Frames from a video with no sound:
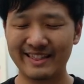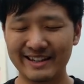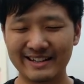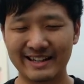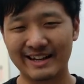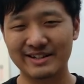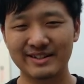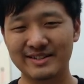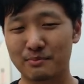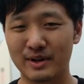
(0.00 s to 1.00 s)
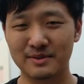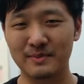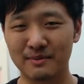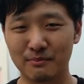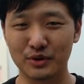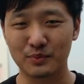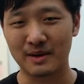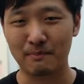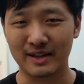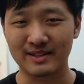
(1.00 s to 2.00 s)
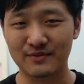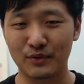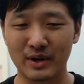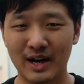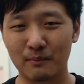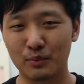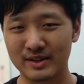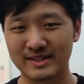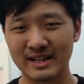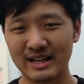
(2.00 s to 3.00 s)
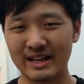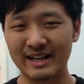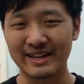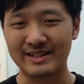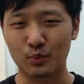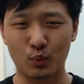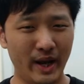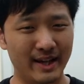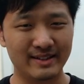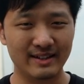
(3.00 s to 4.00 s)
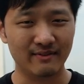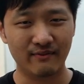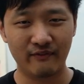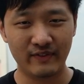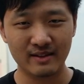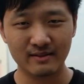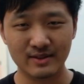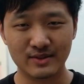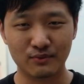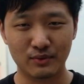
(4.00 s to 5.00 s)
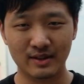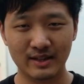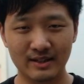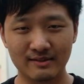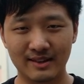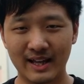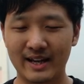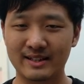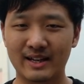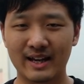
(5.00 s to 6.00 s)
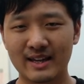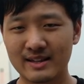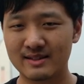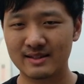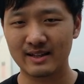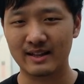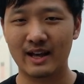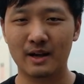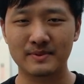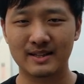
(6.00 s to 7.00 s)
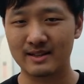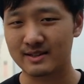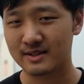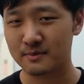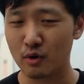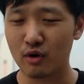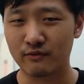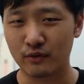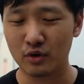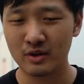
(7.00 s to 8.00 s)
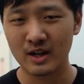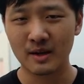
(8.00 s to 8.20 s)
thing that actually surprised me the most when I picked this phone up was its weight. It feels really light. I guess it helps that it's a small phone,